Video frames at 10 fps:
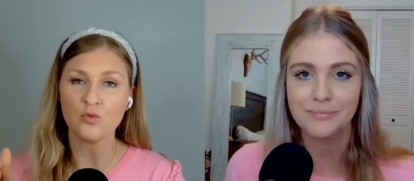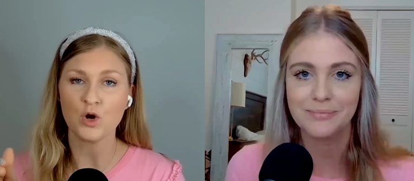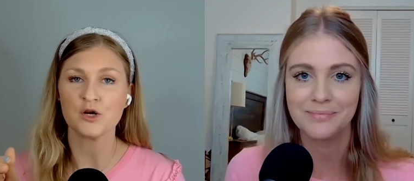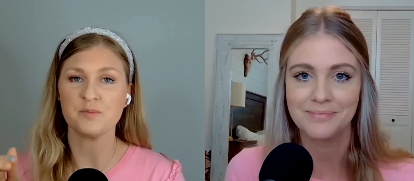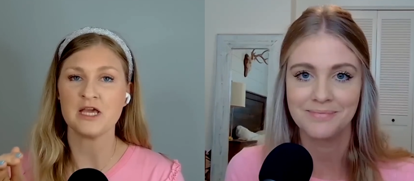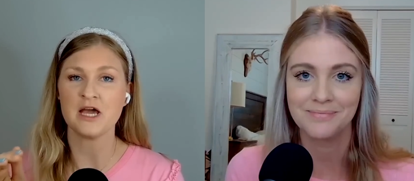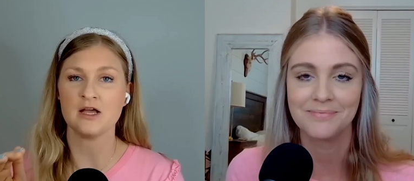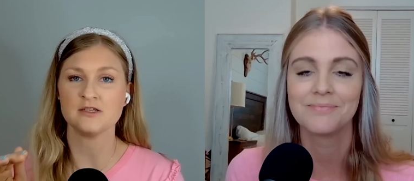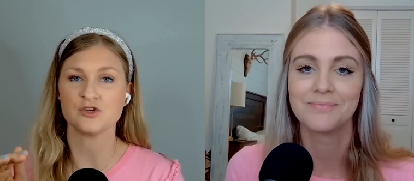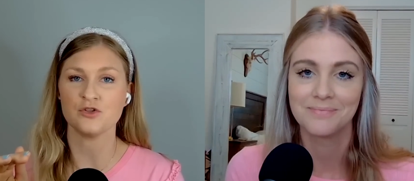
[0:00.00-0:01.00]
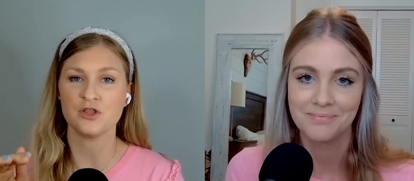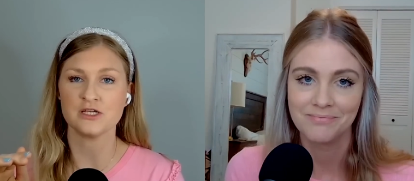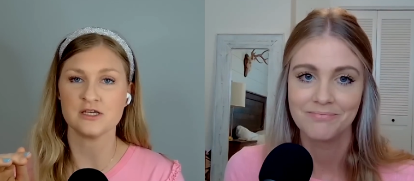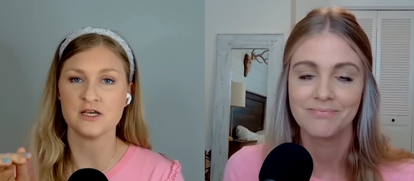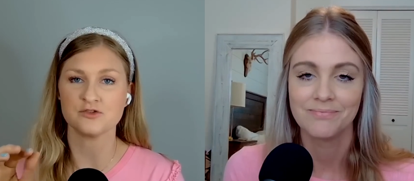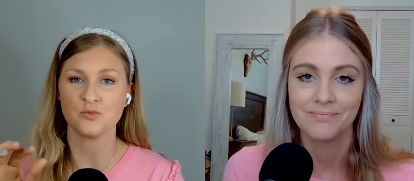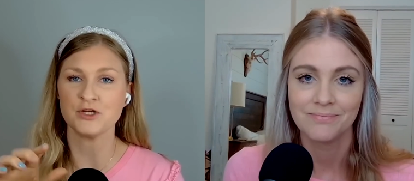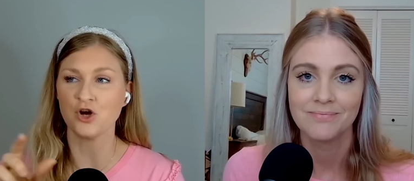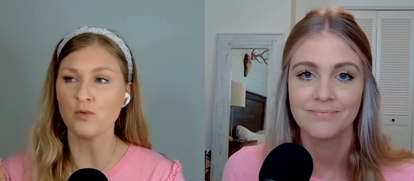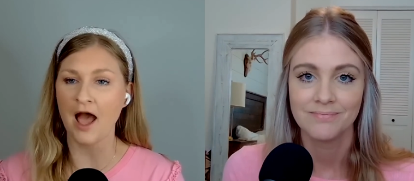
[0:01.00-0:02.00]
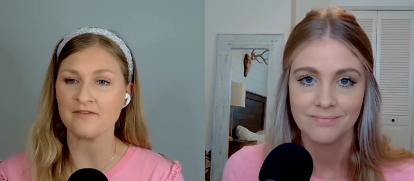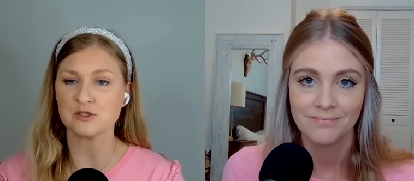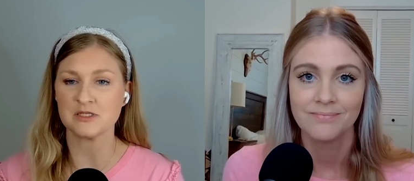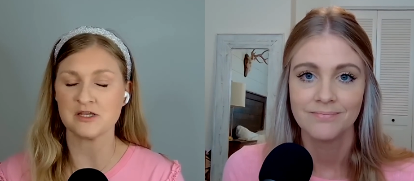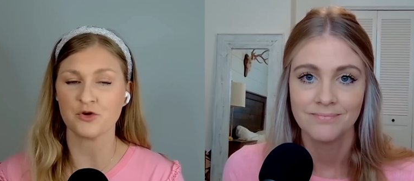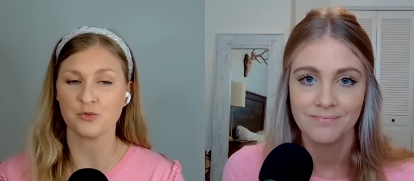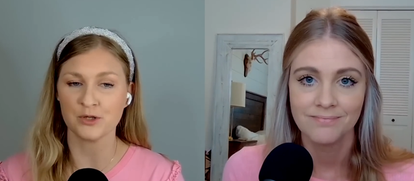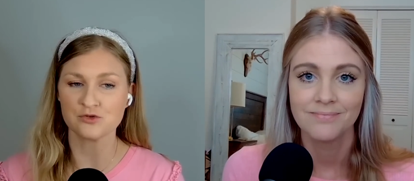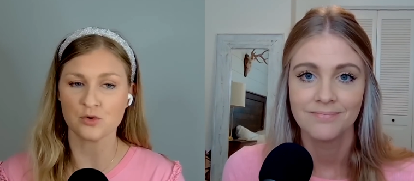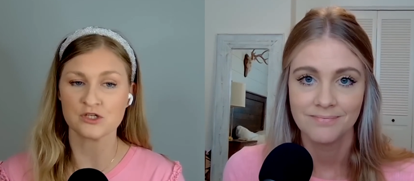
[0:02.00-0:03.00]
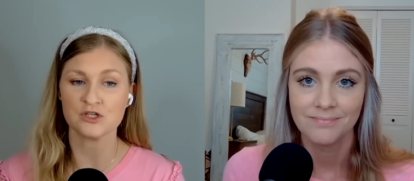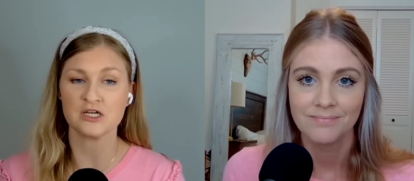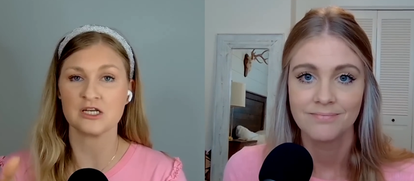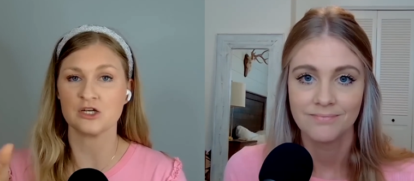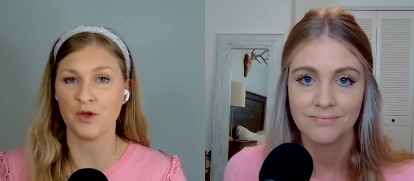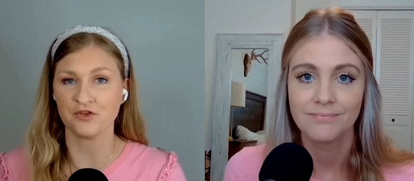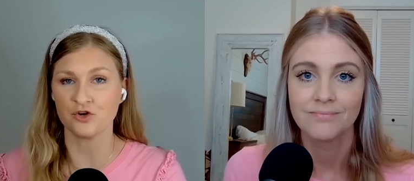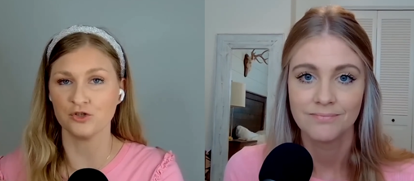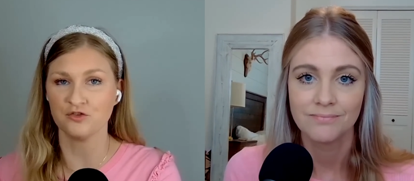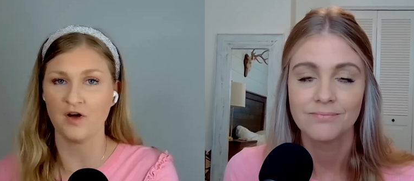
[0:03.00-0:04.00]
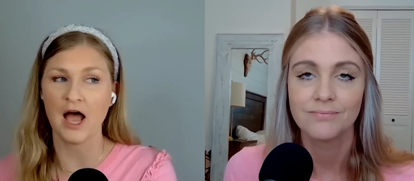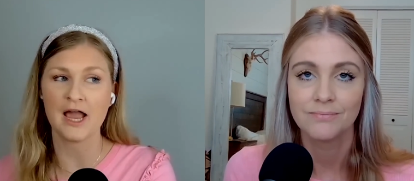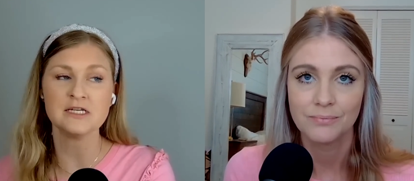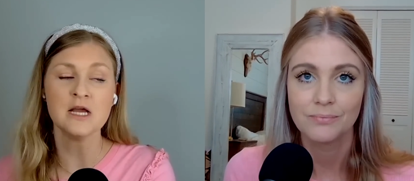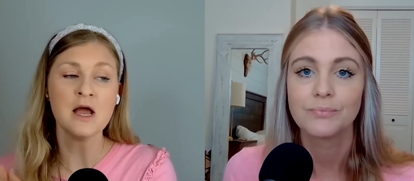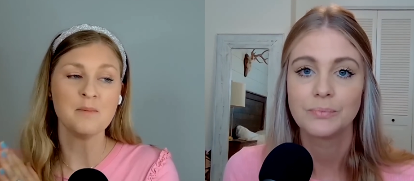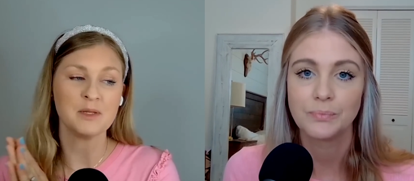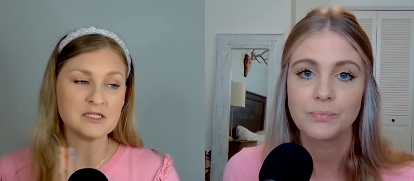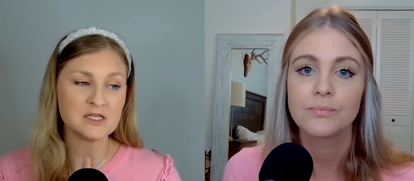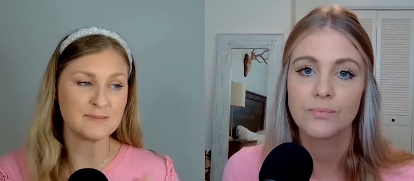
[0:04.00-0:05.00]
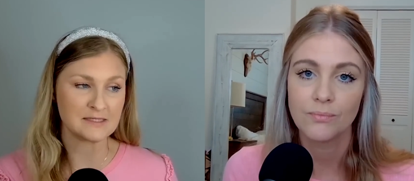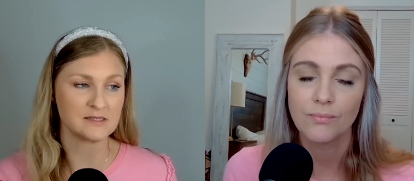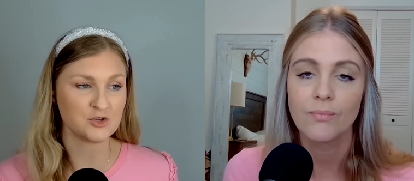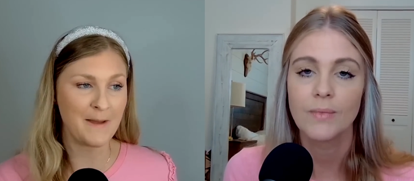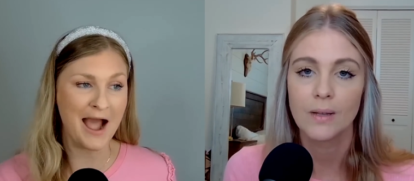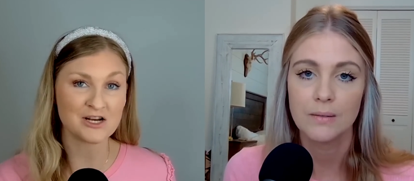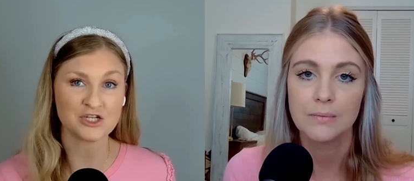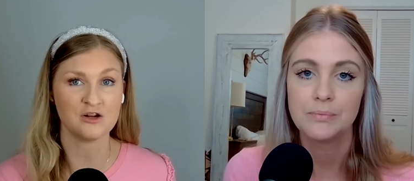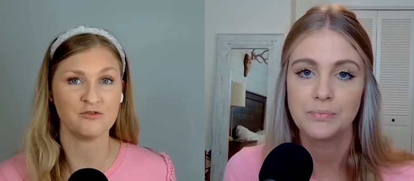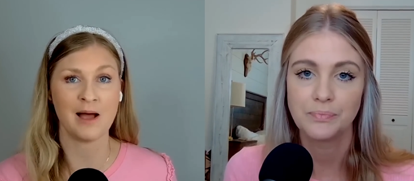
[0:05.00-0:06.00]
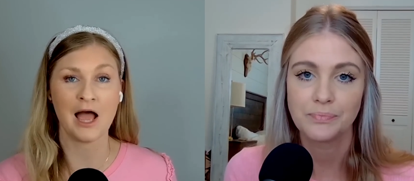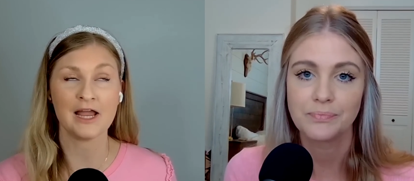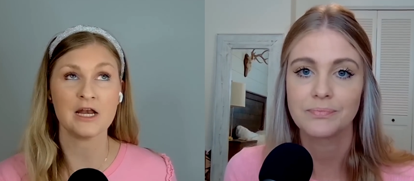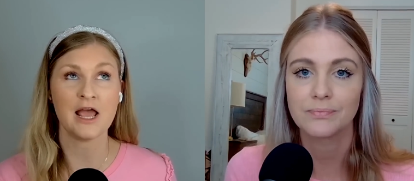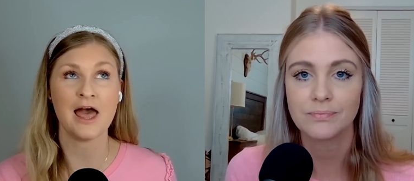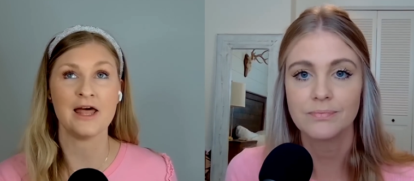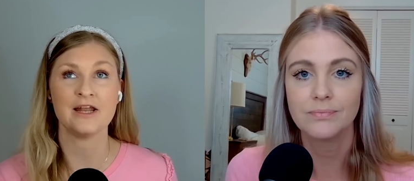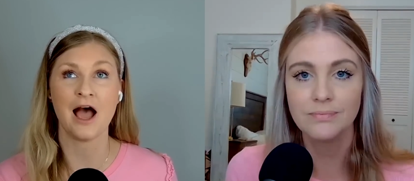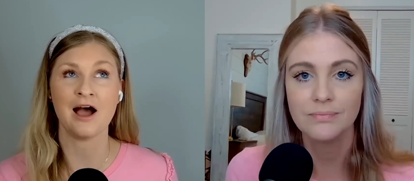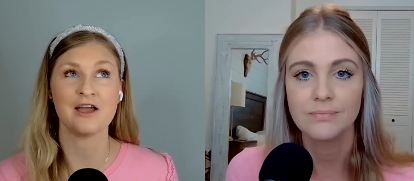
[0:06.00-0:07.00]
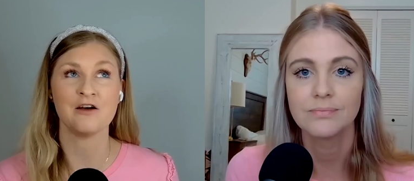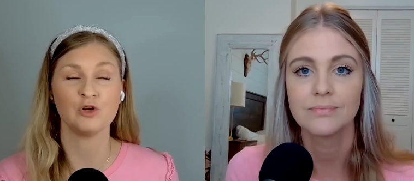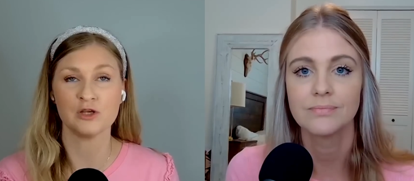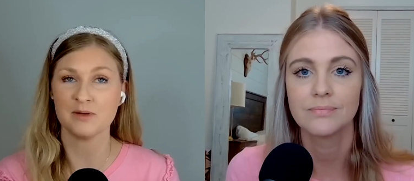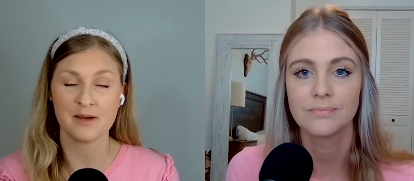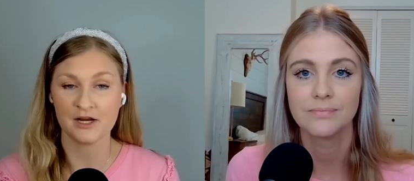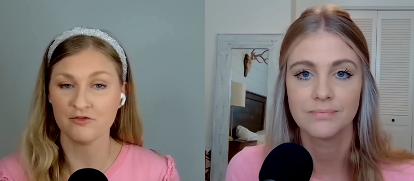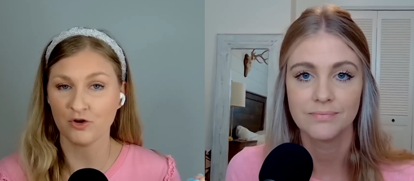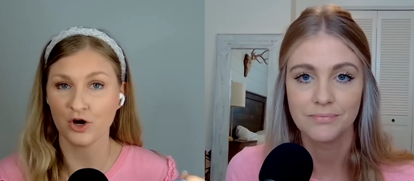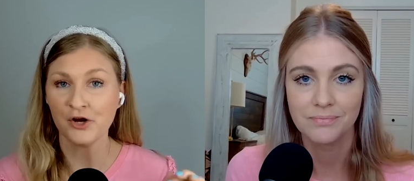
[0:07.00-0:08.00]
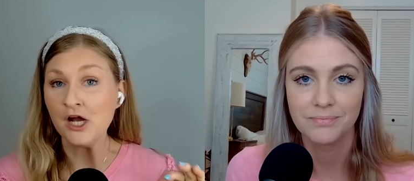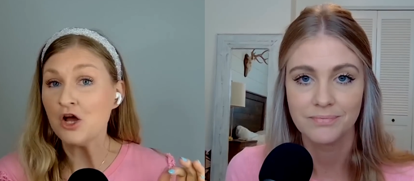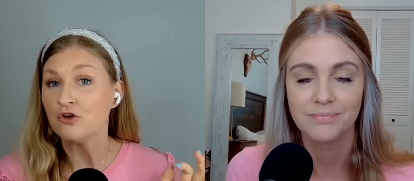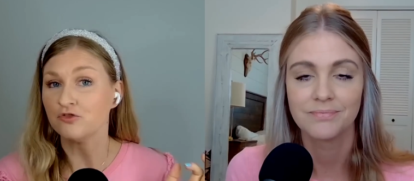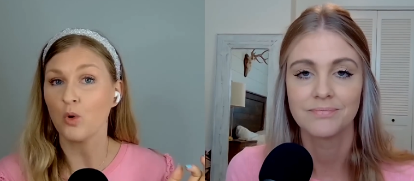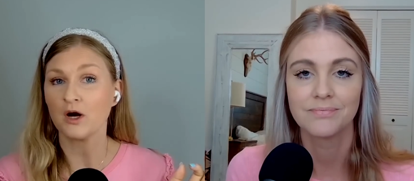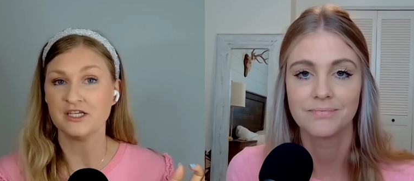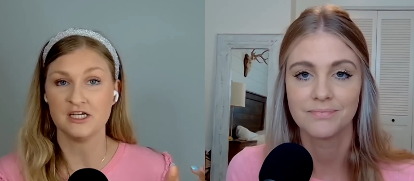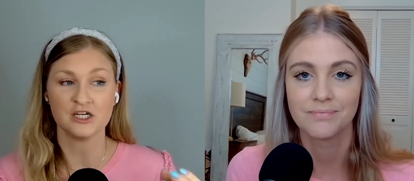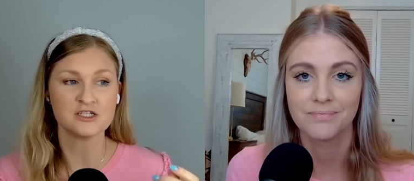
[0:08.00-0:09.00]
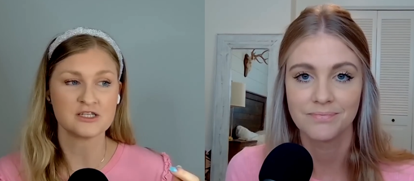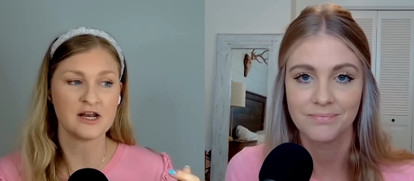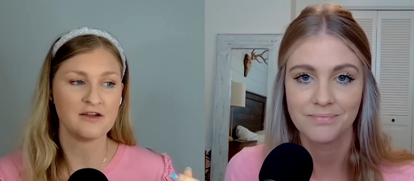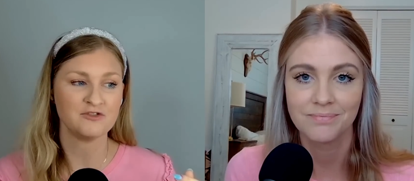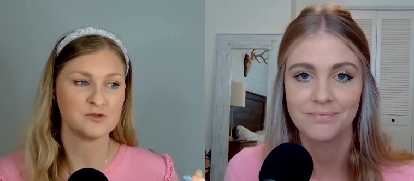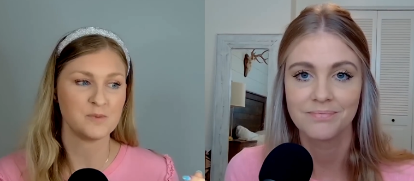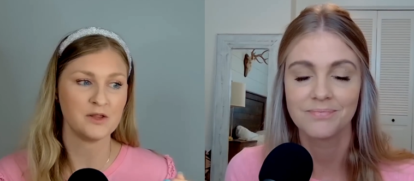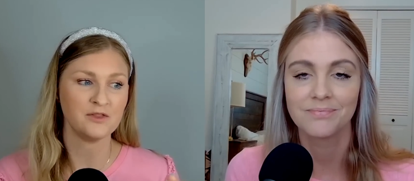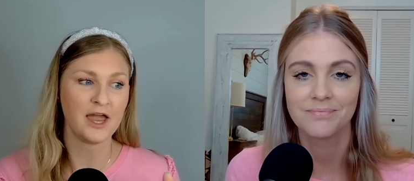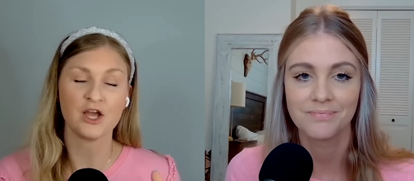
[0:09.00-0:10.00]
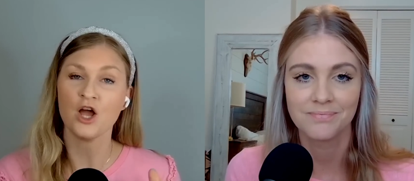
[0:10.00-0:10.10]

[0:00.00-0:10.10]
Speaker 1: word, because we don't have a specific resource with Girl Defined, but this has been such a passion of mine. And I have only been married for 4 years. And I've just been like,